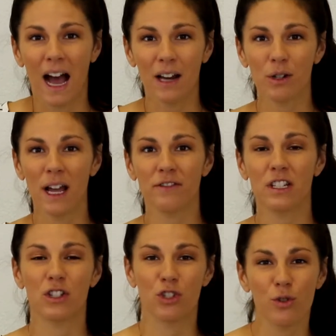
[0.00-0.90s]
i don't have
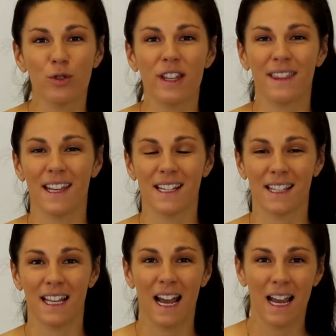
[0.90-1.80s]
to do the
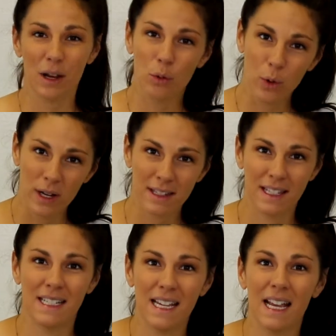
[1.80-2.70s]
things that i
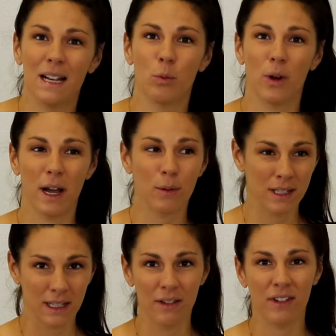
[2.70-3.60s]
once did when i
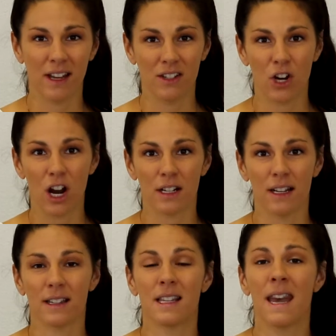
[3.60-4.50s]
was living in
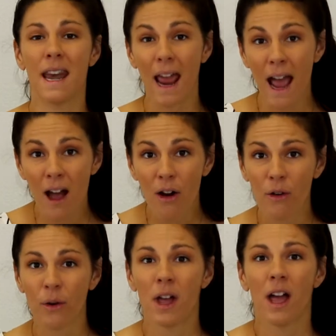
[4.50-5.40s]
darkness
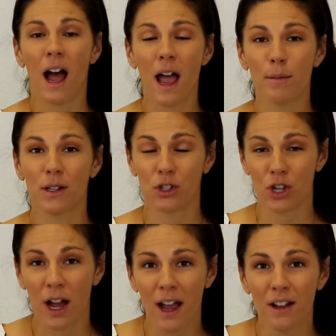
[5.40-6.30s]
now i am a
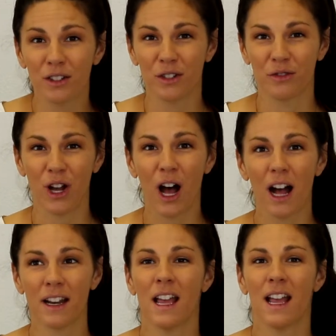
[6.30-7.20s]
child of
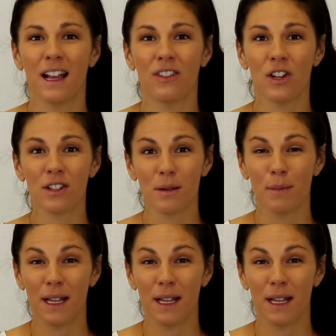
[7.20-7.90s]
god and there's a